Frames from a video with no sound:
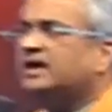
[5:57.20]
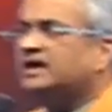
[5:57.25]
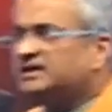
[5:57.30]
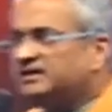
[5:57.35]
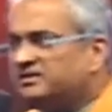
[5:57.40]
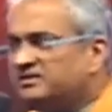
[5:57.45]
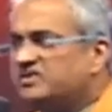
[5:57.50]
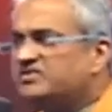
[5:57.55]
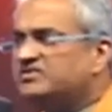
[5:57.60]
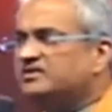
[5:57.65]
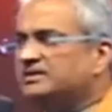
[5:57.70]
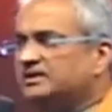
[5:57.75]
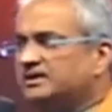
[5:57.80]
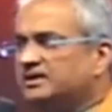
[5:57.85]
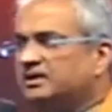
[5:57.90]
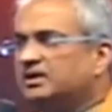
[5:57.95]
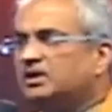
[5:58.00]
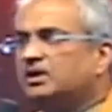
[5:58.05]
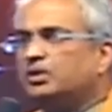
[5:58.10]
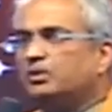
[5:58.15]
And
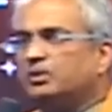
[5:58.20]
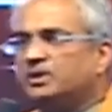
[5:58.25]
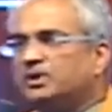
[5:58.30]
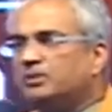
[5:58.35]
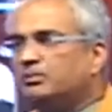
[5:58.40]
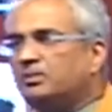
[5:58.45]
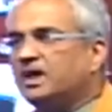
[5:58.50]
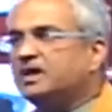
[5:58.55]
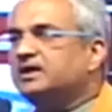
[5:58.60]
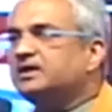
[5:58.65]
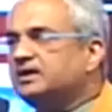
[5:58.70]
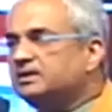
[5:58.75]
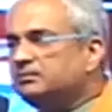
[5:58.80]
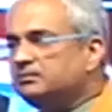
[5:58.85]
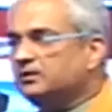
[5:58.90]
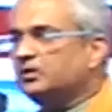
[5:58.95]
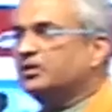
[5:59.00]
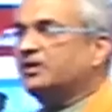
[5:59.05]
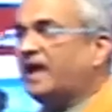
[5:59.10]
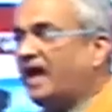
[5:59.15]
increasingly, when your
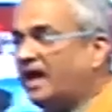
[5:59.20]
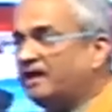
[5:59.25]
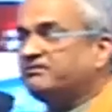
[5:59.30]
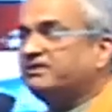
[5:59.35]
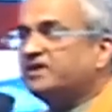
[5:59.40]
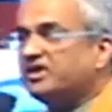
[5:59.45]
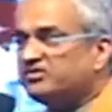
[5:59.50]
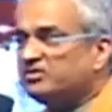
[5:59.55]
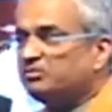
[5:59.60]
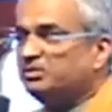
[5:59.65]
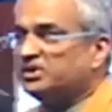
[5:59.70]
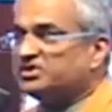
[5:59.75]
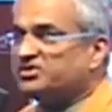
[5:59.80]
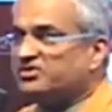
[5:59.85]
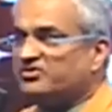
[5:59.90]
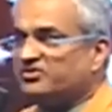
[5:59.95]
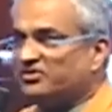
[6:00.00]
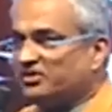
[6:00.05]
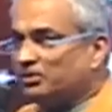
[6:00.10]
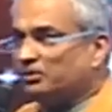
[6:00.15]
marketing or your advertising
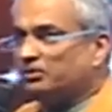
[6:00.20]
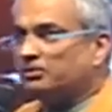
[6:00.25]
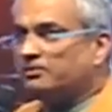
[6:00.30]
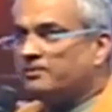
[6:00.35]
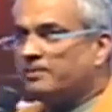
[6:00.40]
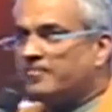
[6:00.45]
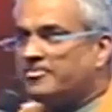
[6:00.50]
budget is zero,